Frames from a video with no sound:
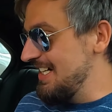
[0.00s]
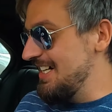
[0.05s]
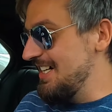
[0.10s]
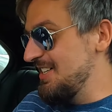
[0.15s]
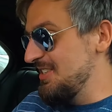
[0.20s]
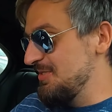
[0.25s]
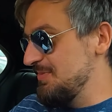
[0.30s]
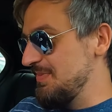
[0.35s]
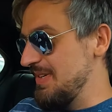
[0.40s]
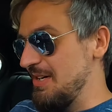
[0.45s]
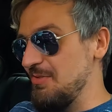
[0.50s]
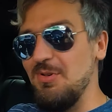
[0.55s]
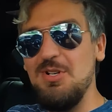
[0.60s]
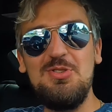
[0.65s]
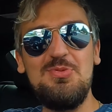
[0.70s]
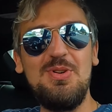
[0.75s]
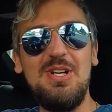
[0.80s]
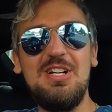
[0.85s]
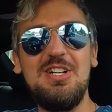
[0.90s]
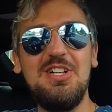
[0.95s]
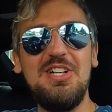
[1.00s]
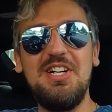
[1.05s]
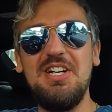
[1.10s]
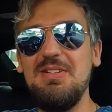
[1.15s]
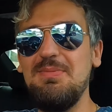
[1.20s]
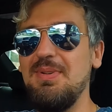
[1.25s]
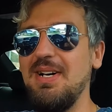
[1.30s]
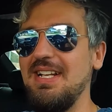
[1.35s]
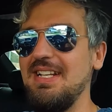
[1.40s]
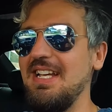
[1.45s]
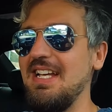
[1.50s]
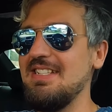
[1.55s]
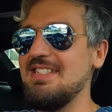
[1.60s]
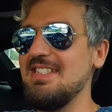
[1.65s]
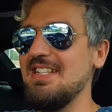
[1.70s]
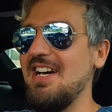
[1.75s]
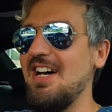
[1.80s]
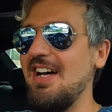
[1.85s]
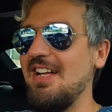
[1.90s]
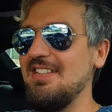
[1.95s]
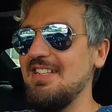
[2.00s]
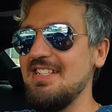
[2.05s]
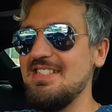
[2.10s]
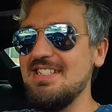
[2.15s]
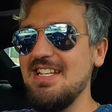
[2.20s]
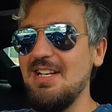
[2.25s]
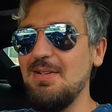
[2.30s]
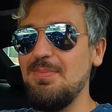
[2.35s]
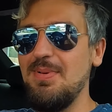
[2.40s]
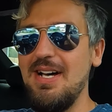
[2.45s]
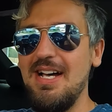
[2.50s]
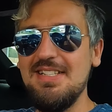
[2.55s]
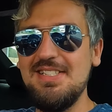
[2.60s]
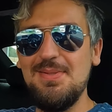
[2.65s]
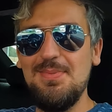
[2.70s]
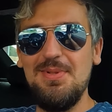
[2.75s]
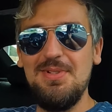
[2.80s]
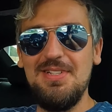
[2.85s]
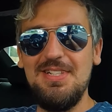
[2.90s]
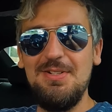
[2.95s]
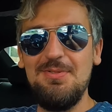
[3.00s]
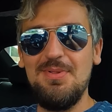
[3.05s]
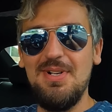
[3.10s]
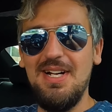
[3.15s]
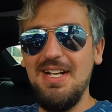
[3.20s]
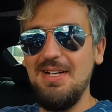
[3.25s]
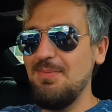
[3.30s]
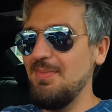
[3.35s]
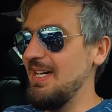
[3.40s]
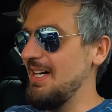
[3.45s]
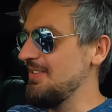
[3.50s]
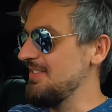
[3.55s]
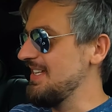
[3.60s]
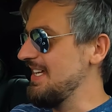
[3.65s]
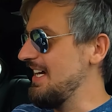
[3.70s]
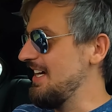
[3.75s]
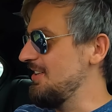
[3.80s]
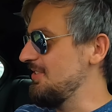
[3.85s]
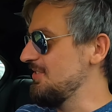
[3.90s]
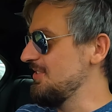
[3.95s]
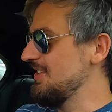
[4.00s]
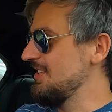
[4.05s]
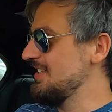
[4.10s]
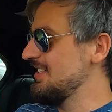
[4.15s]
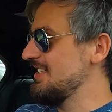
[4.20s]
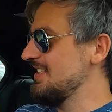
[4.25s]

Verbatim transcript: Um, I wish we could, but that's not that's not a possibility right about now.